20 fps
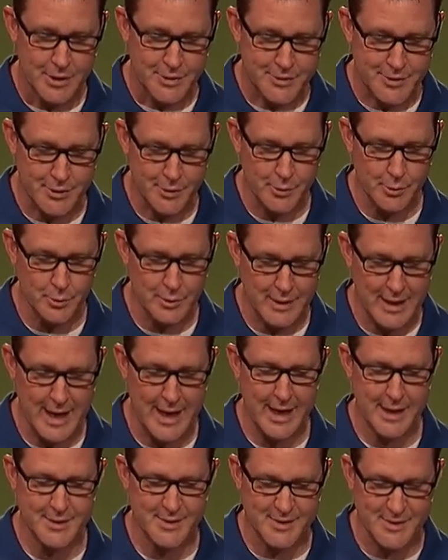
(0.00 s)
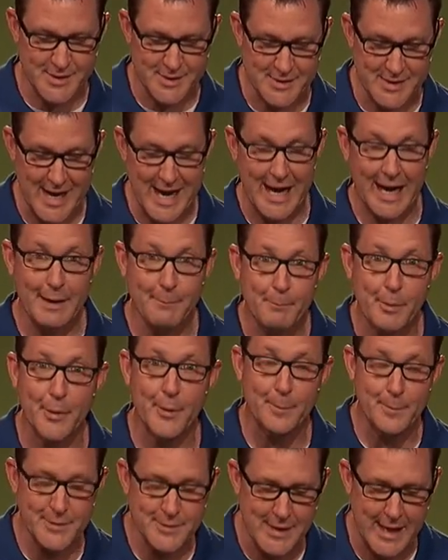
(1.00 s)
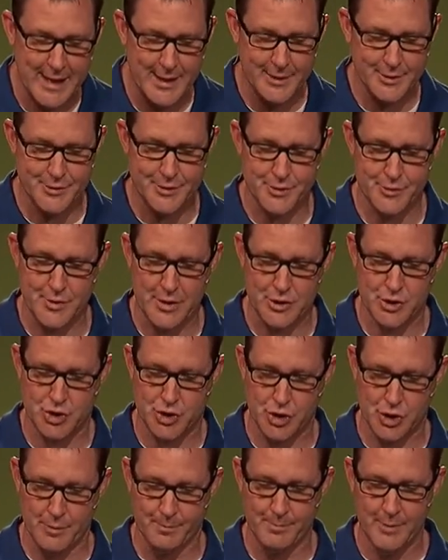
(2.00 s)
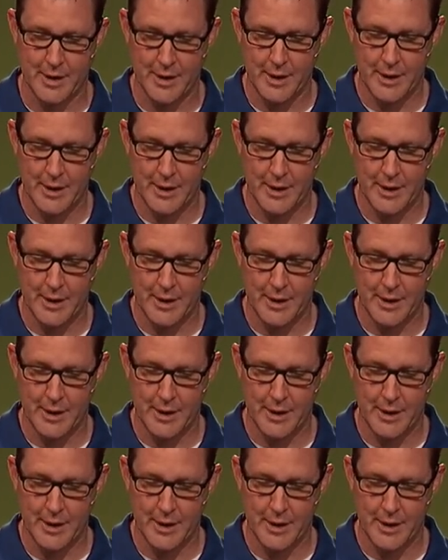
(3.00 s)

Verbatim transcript: to God's design, purpose, and instruction.